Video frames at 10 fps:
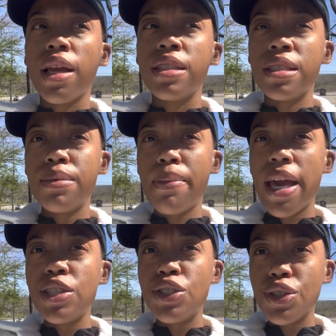just
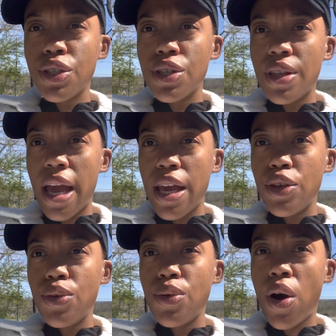make sure that
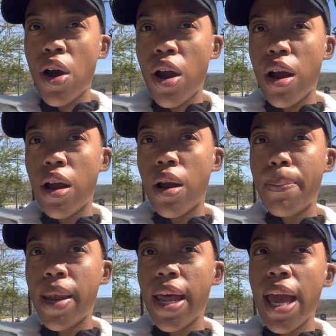you are
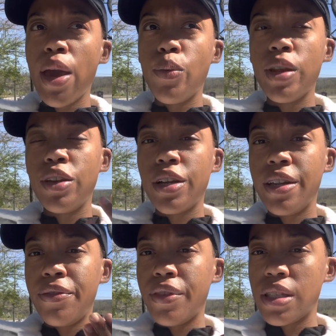playing with your
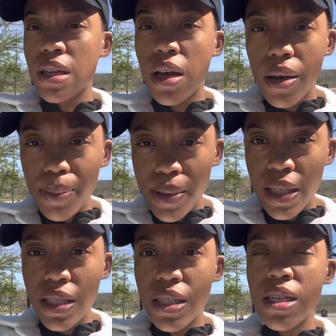different tongue
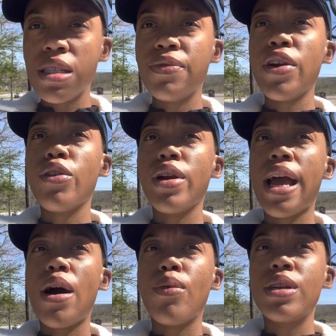positions, figuring
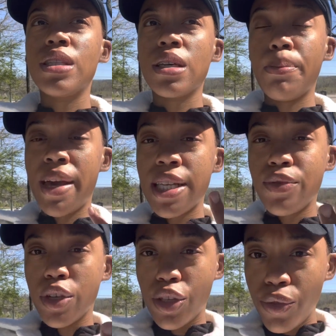out what's best
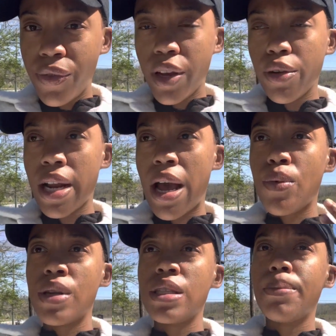for you, figuring out
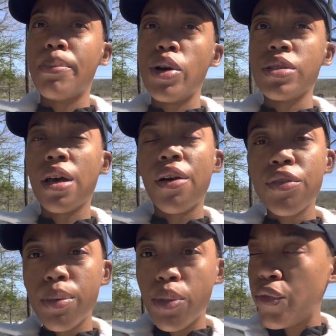what's most
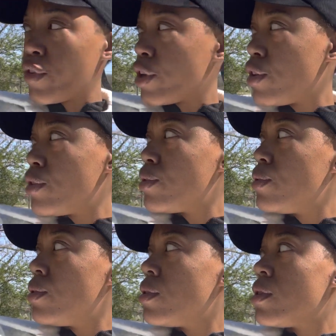comfortable for you.